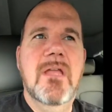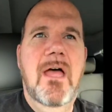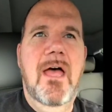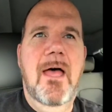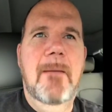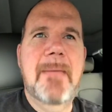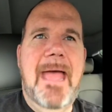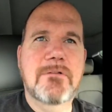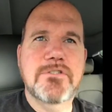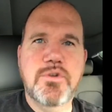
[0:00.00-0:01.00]
um,
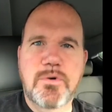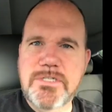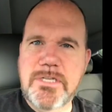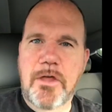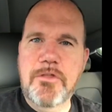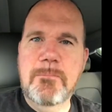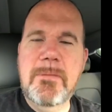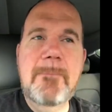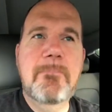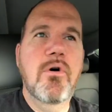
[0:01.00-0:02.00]
outsource to other
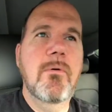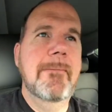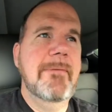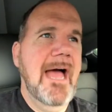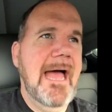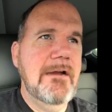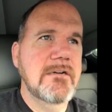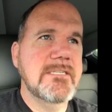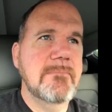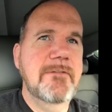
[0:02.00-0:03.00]
people, maybe hire
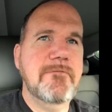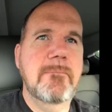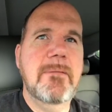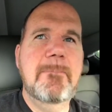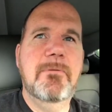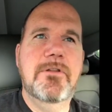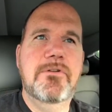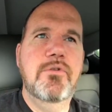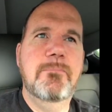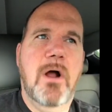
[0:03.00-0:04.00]
some different people to
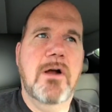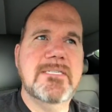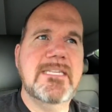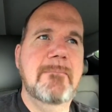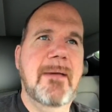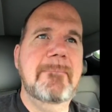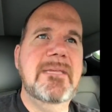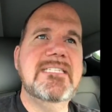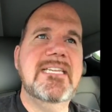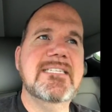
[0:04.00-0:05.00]
do parts in my
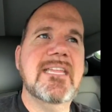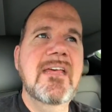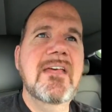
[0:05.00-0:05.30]
business